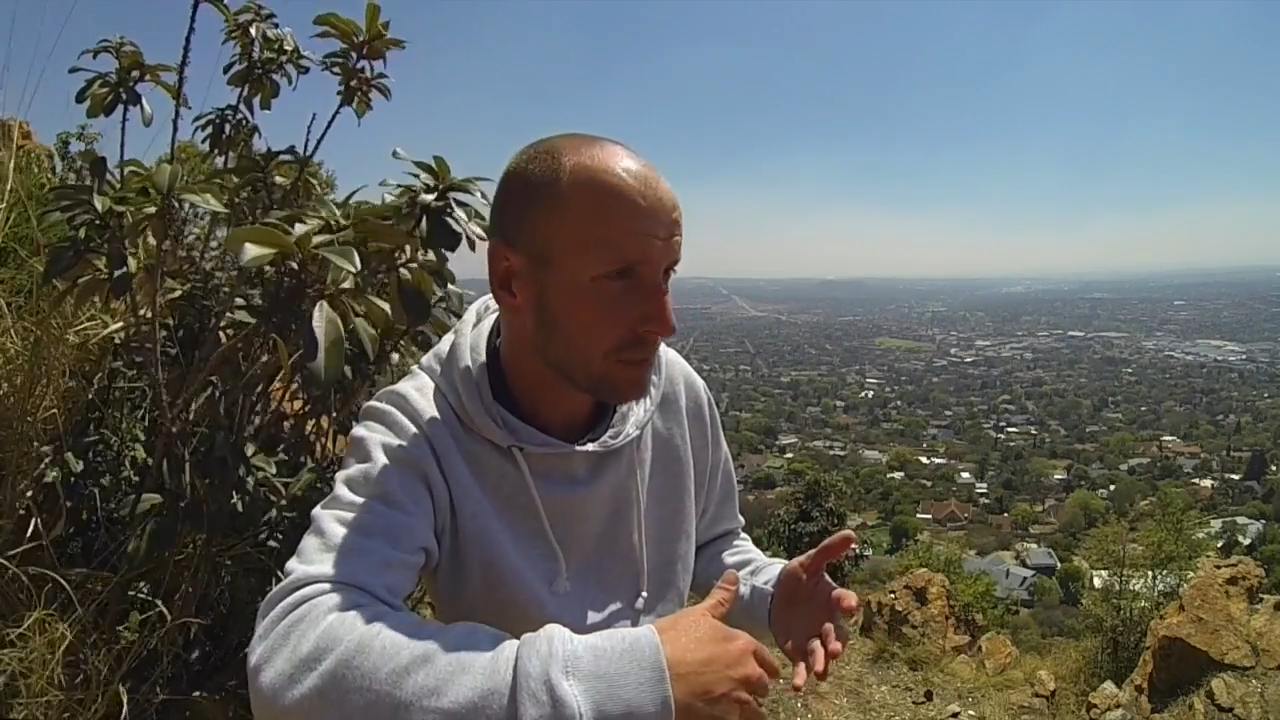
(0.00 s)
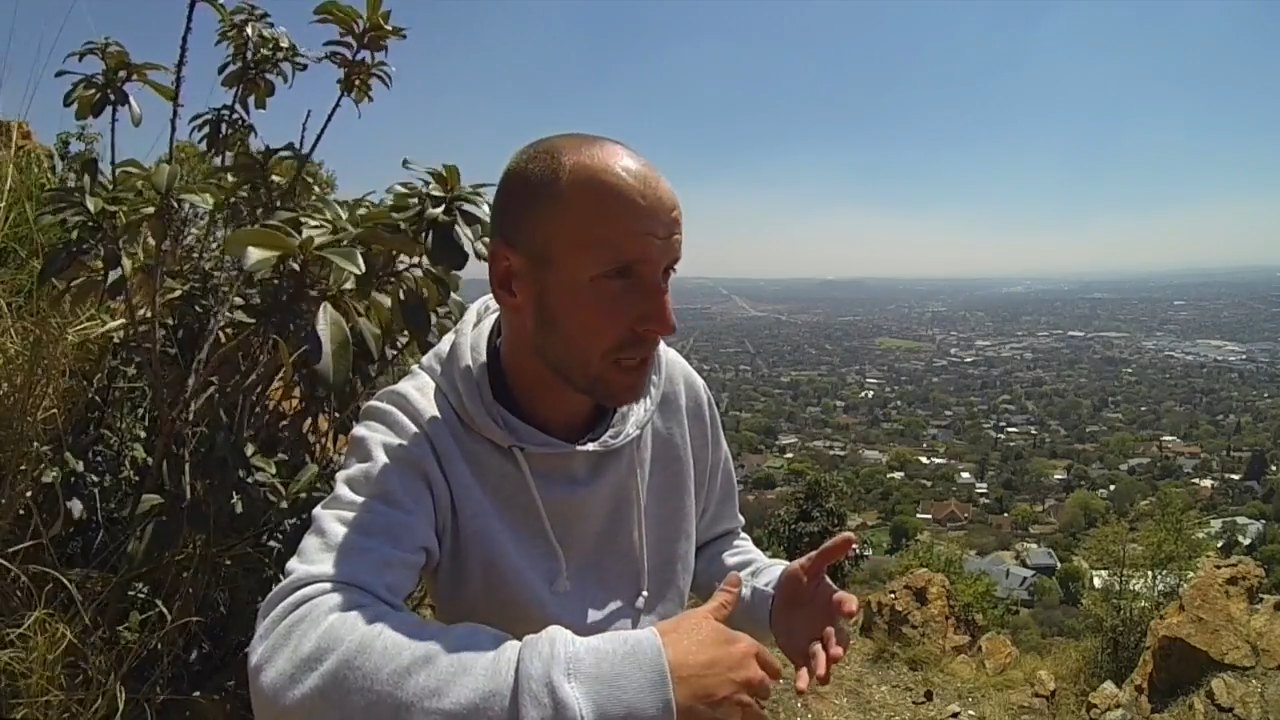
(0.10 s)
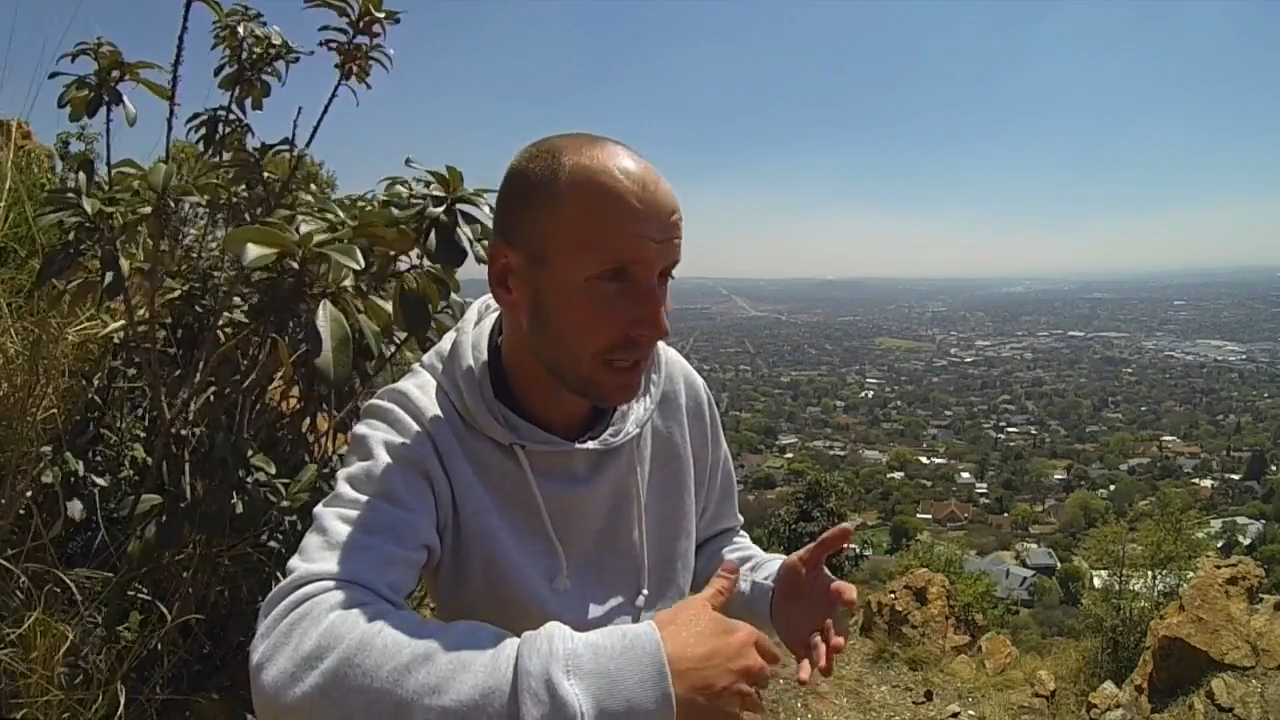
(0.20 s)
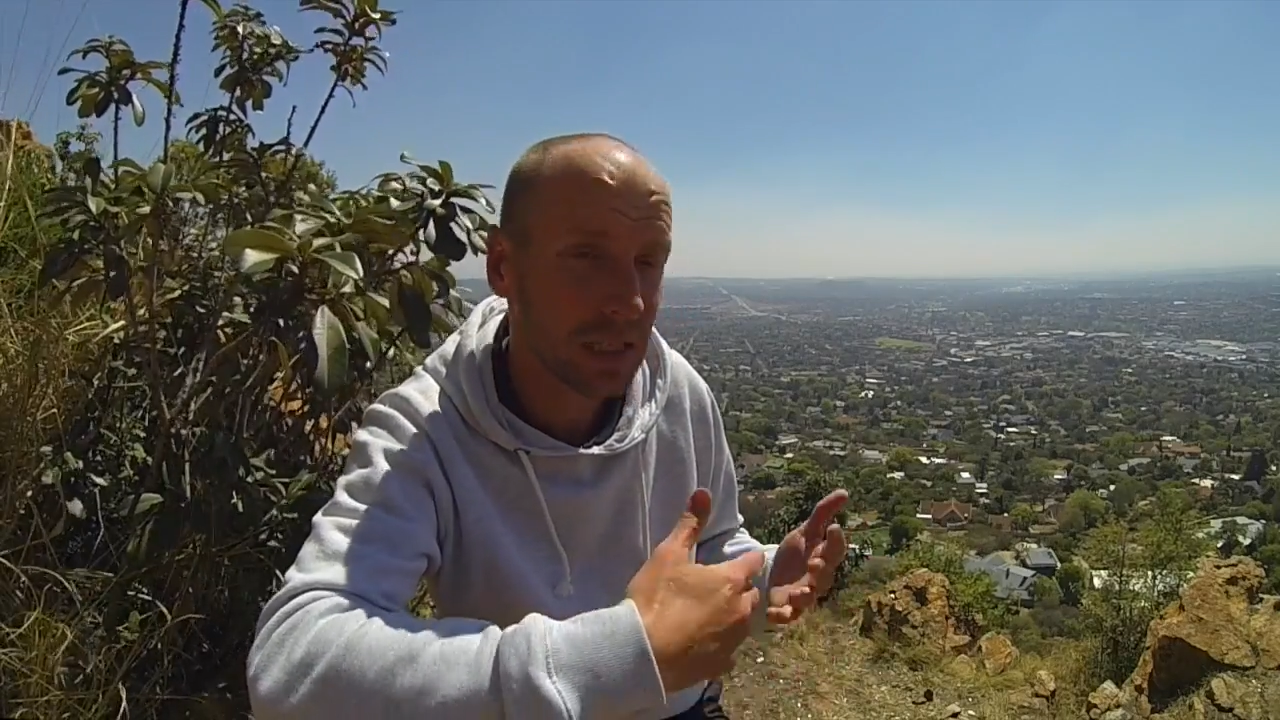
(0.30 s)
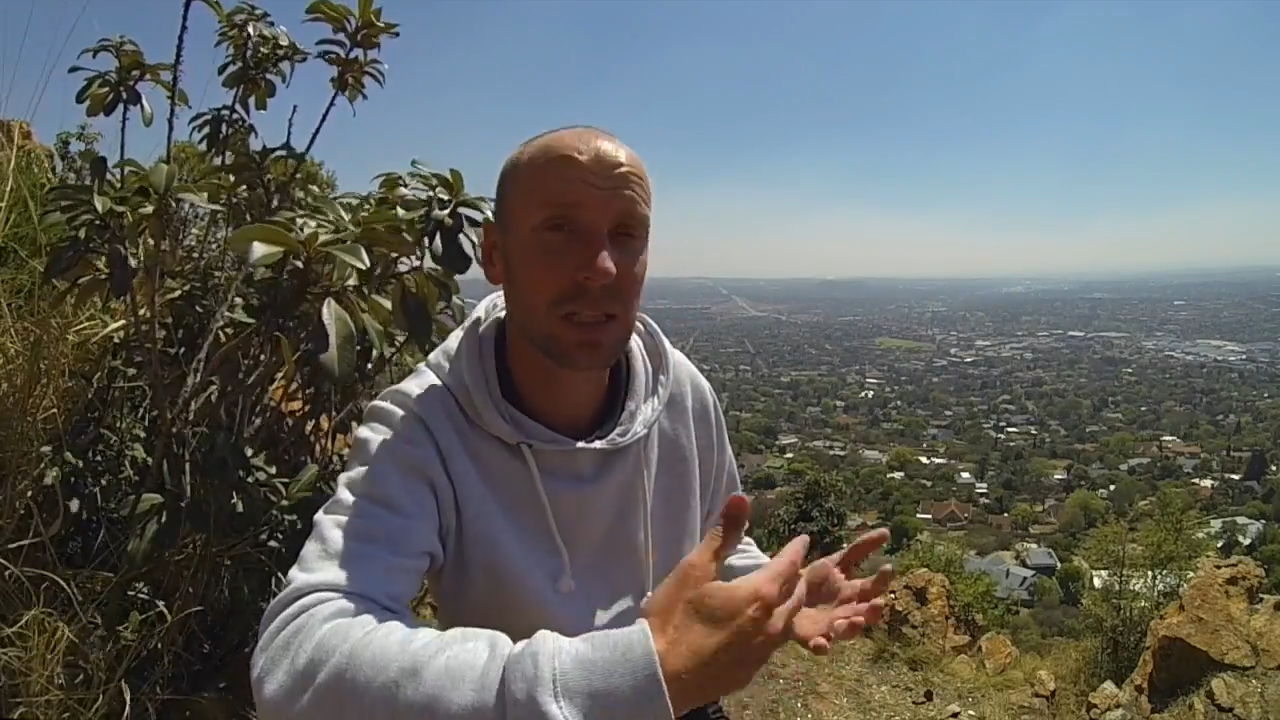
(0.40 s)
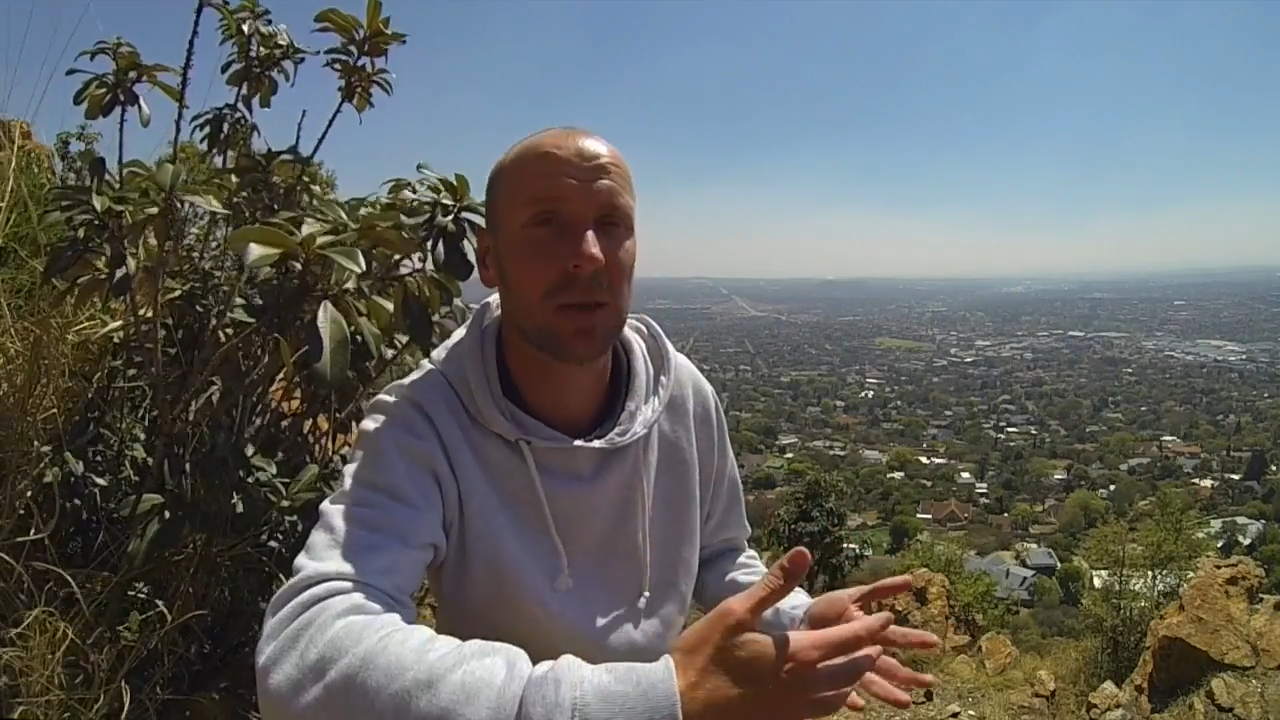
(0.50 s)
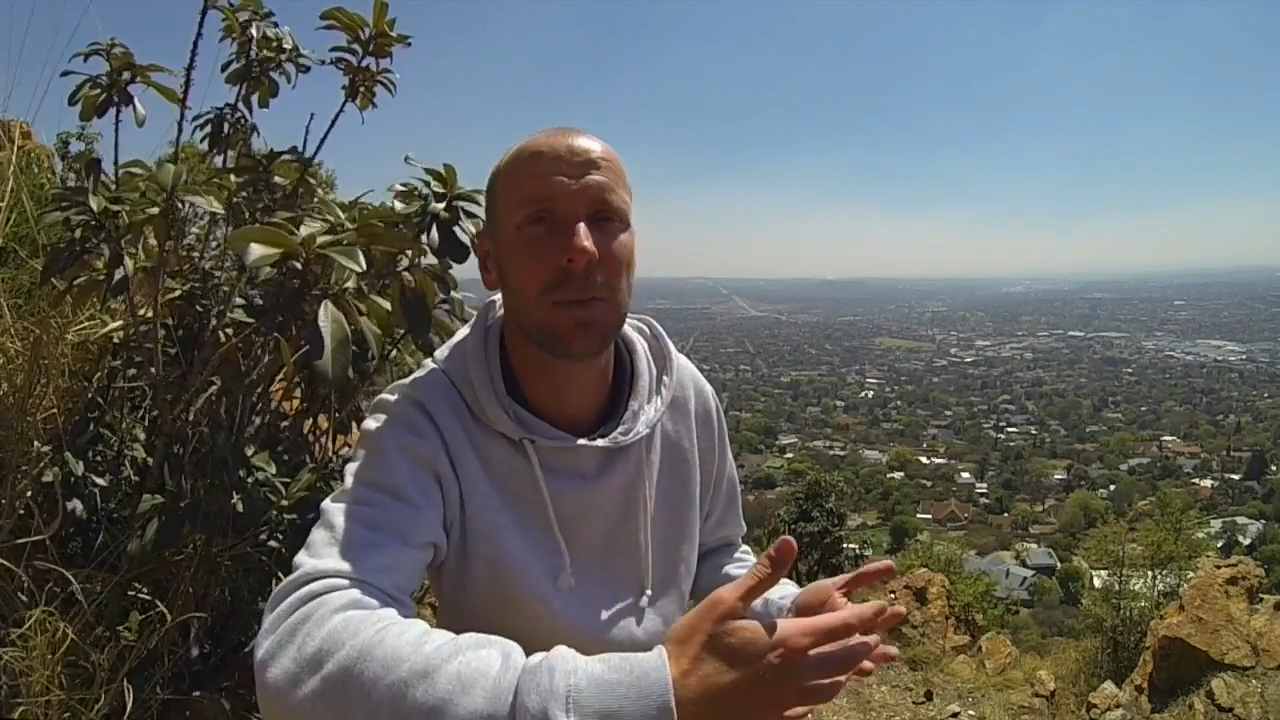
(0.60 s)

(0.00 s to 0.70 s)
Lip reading: it is going to